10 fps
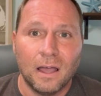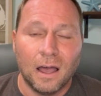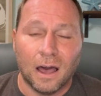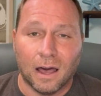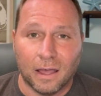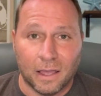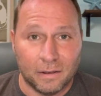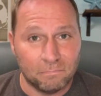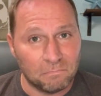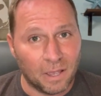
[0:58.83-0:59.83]

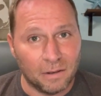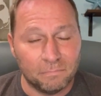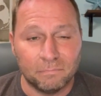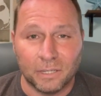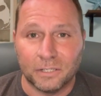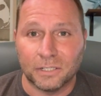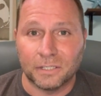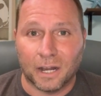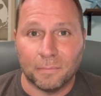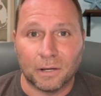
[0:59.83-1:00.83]
and get you
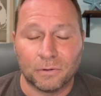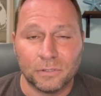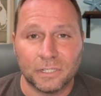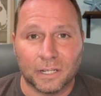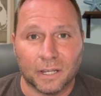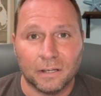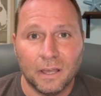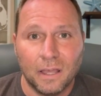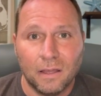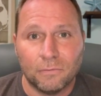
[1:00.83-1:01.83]
excited about cruising again.
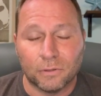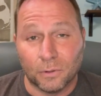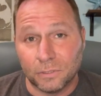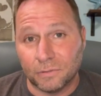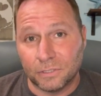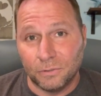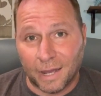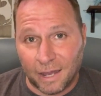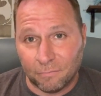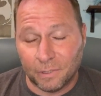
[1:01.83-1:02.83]
For those of us who
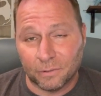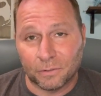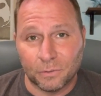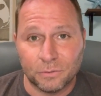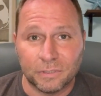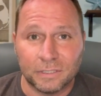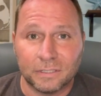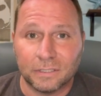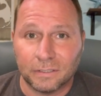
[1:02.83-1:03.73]
have been on cruises